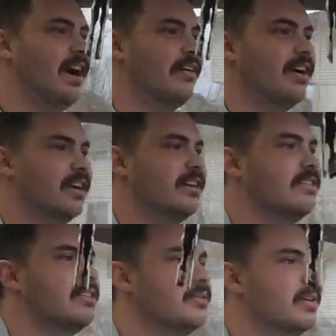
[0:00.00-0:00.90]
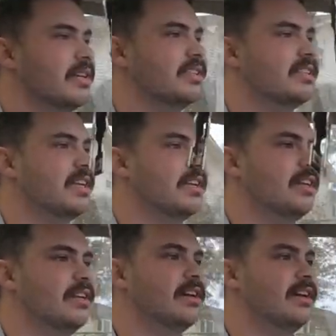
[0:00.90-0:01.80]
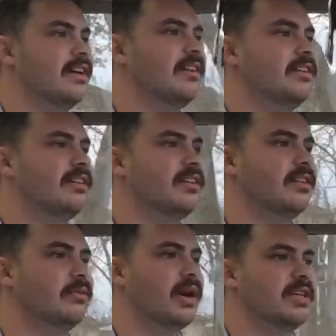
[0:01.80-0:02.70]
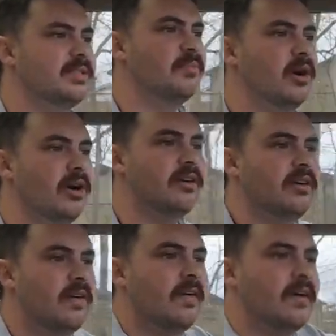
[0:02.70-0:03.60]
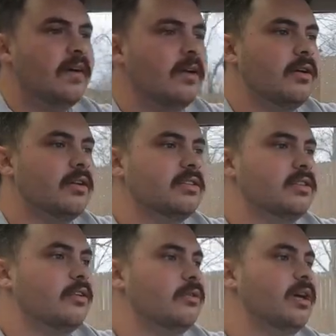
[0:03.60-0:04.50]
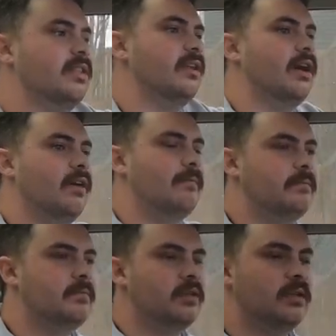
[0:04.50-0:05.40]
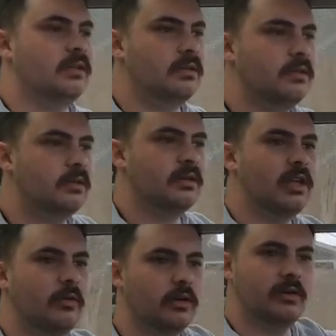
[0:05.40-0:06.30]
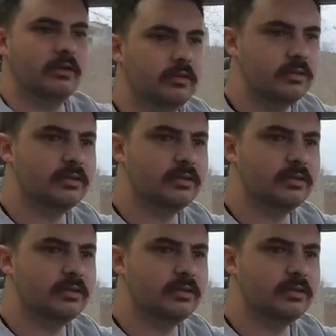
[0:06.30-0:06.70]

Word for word: Alright, ready? I'm gonna send it in here in the right spot. Let's go right there. That'll work.